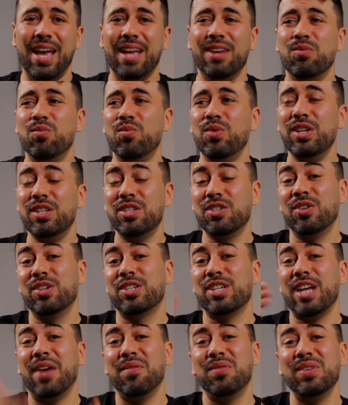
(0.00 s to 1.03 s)
and
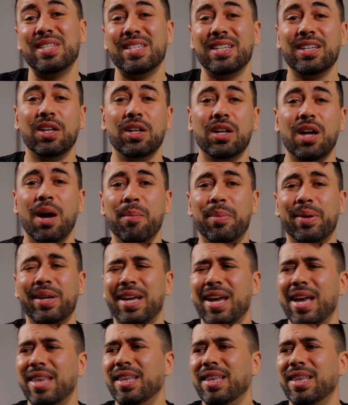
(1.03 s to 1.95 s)
research every single company,